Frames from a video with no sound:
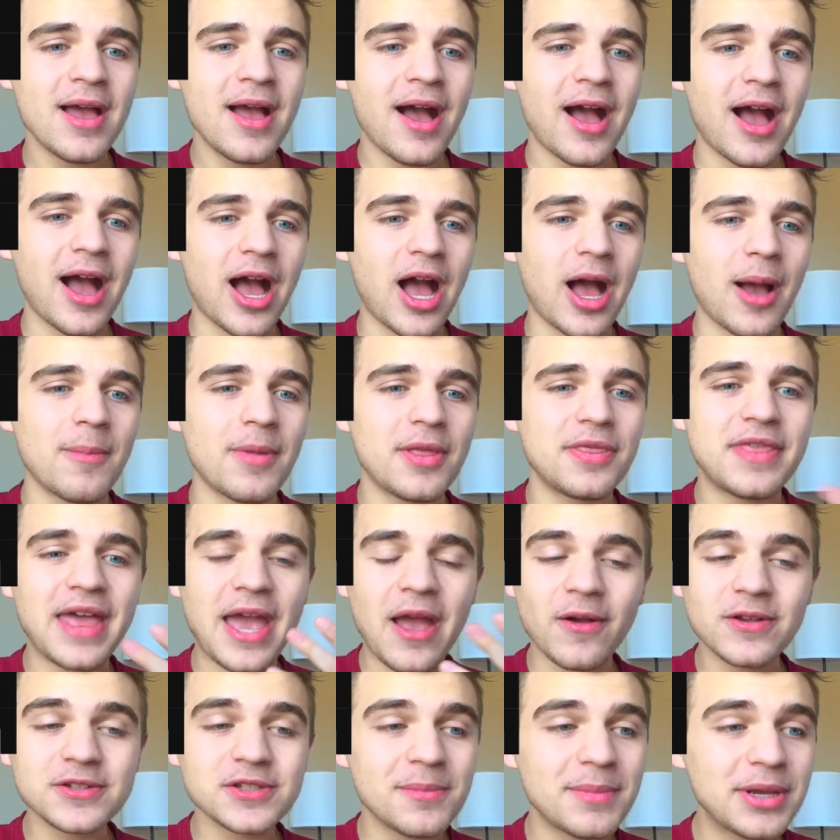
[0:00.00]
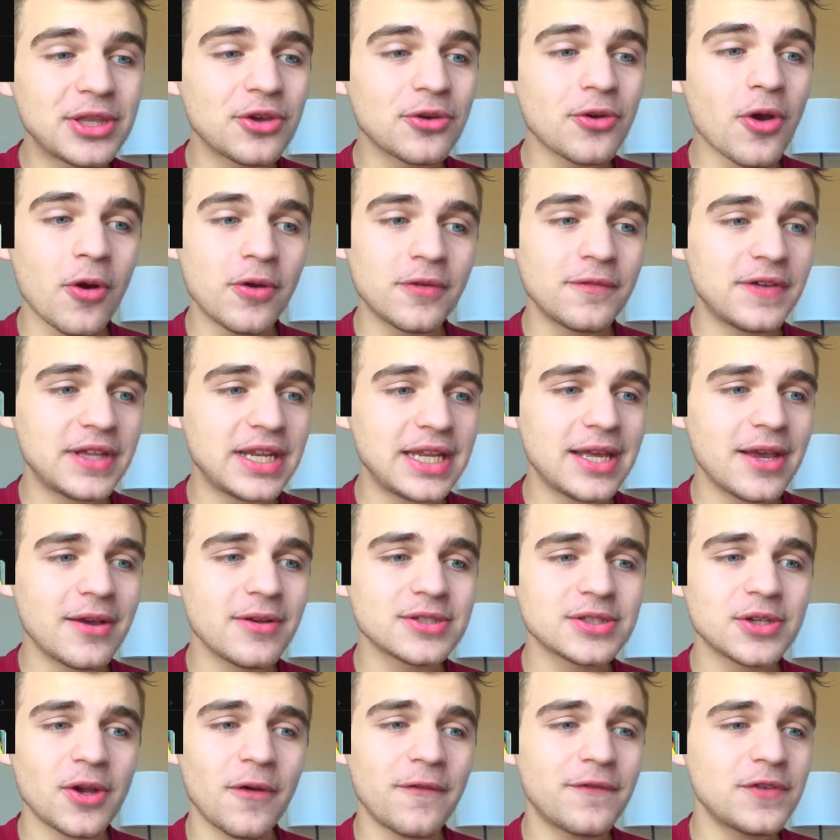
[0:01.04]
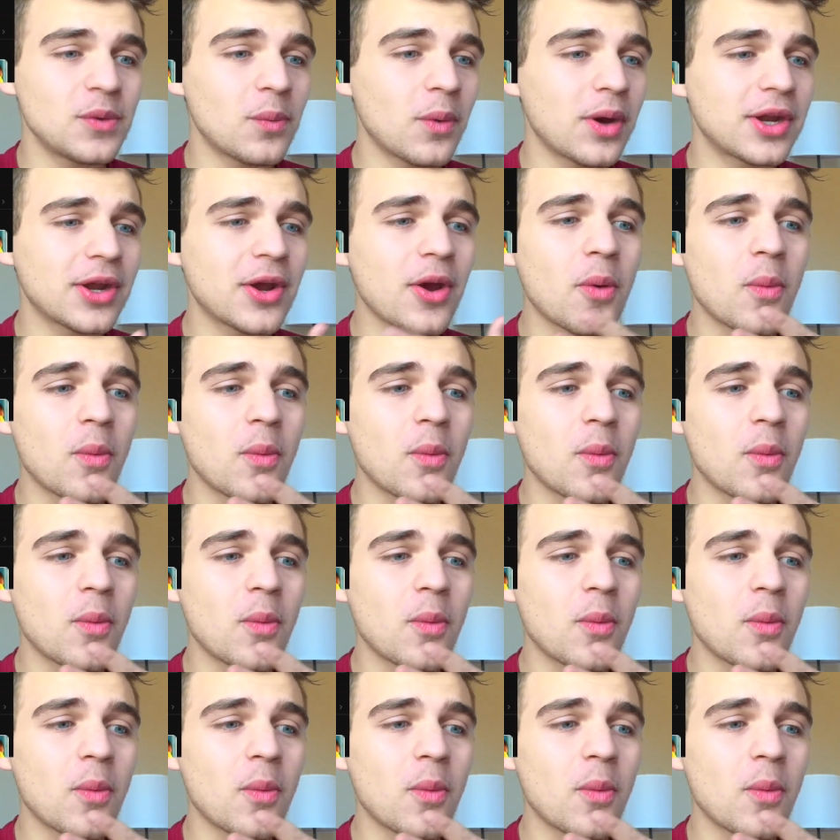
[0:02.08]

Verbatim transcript: Um, they also made their own video, so if you want to go